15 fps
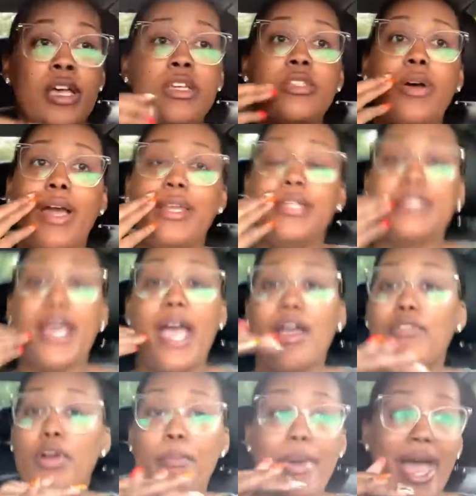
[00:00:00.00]
So I need to have
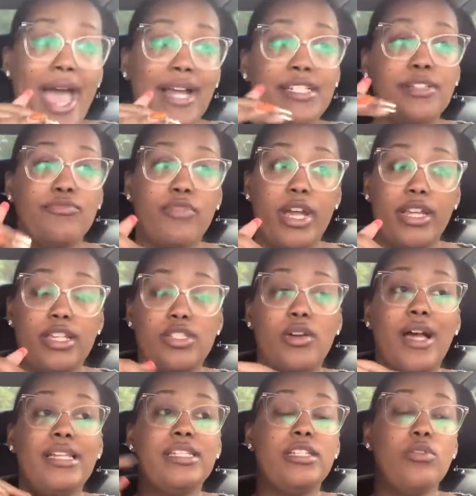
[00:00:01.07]
her packed and ready. So
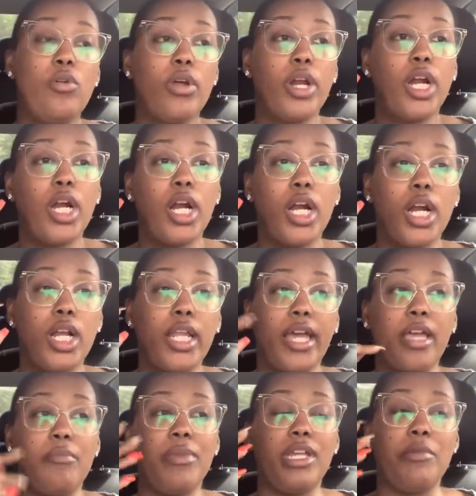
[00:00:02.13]
I did order her like
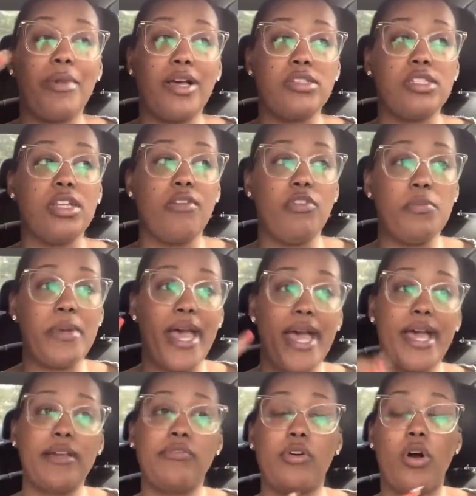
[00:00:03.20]
a Minnie Mouse duffel
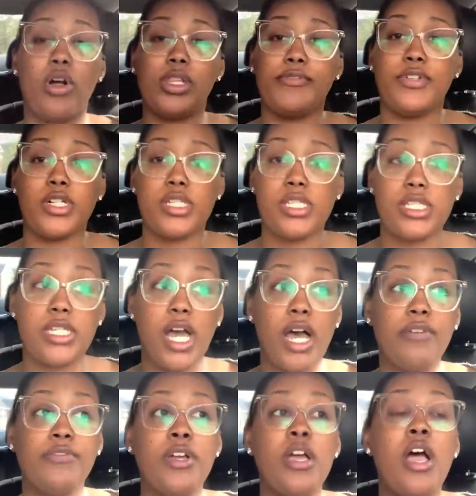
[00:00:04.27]
bag for all of her stuff.
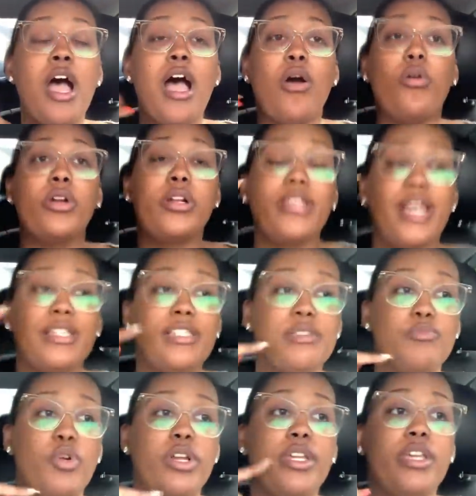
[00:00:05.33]
I ordered that this
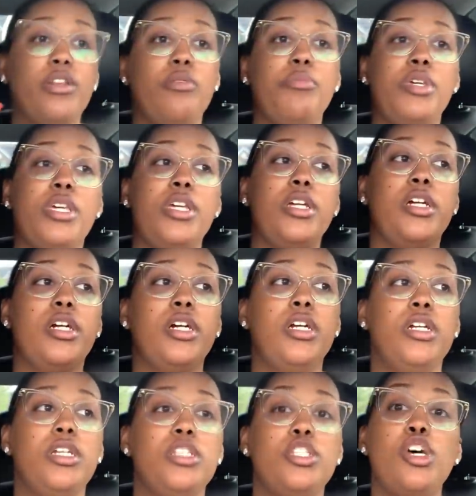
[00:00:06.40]
morning. It'll be here
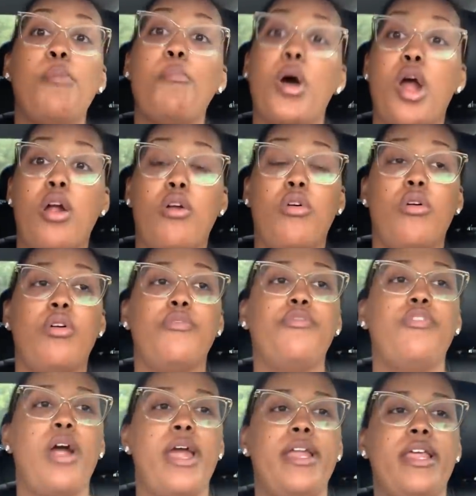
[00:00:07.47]
tomorrow on
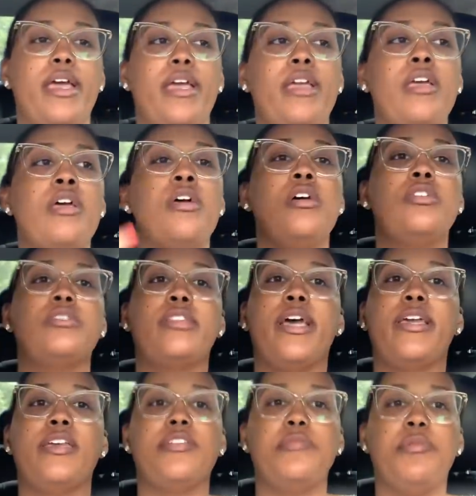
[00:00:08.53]
Friday, so that
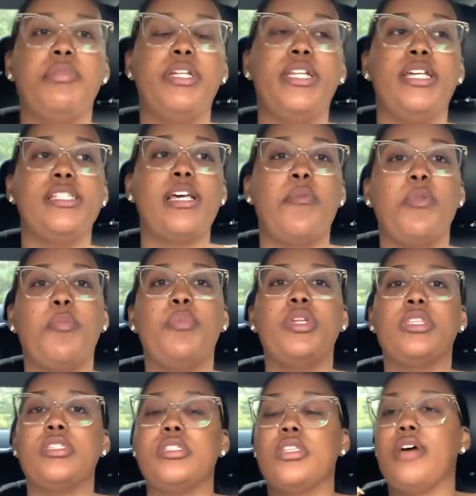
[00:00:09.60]
gives me plenty of time to put
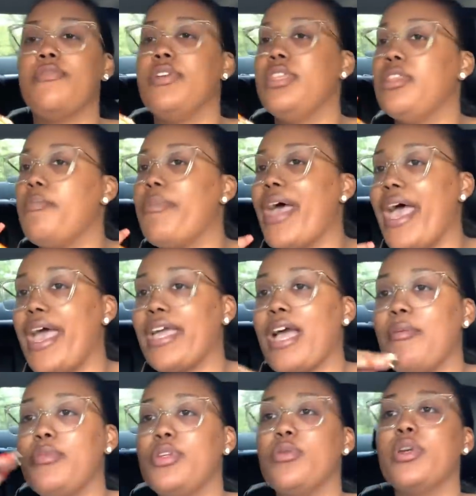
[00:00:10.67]
the stuff in the bag.
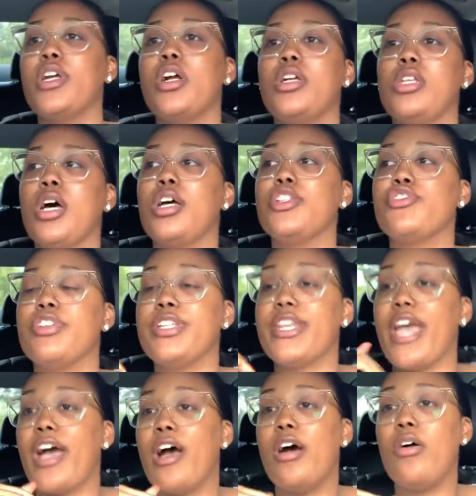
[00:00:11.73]
I'm doing her laundry
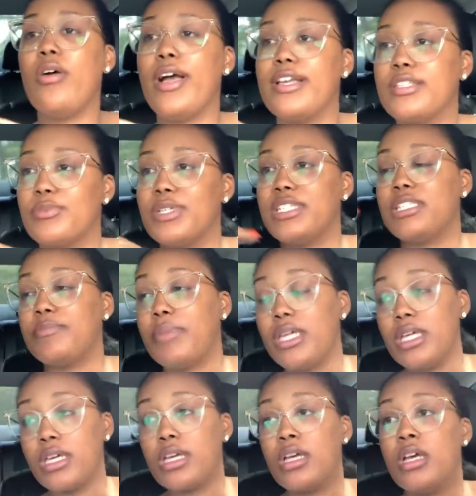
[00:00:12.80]
now as we
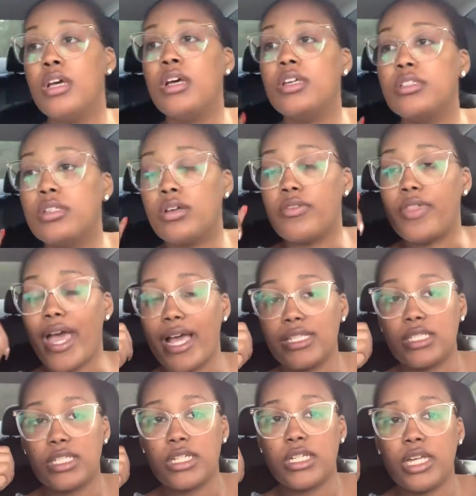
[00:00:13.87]
speak, so that's
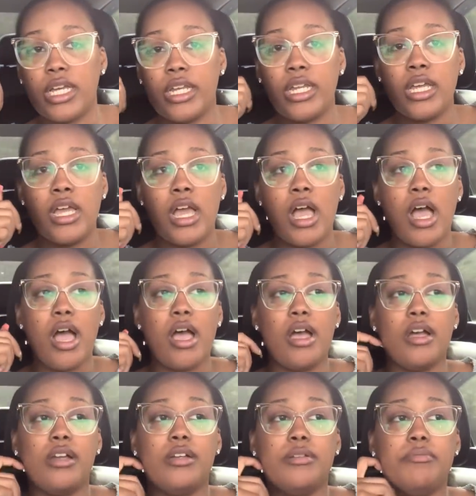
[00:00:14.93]
good.
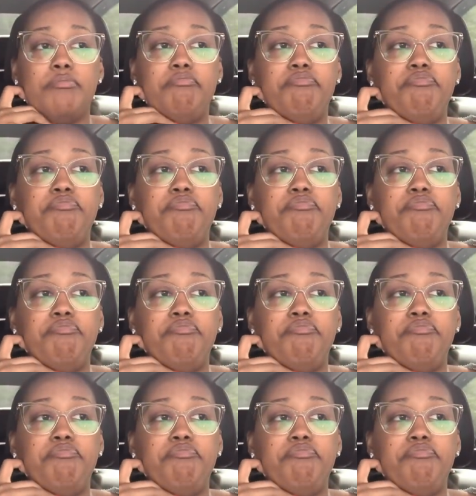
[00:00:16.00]
Um,